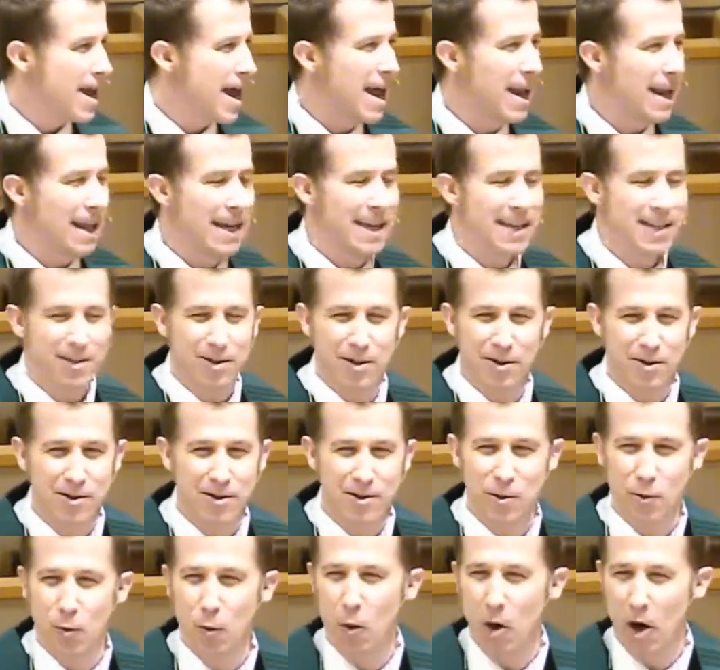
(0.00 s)
and he
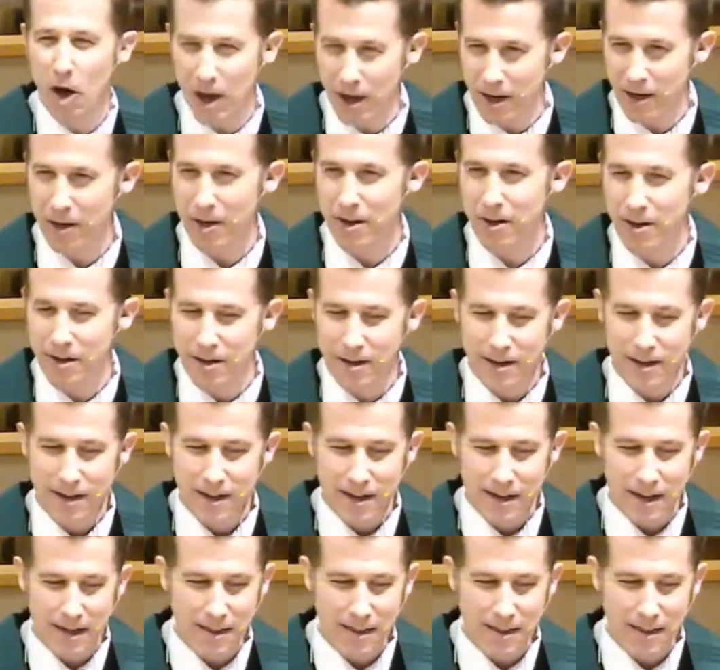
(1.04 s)
turns water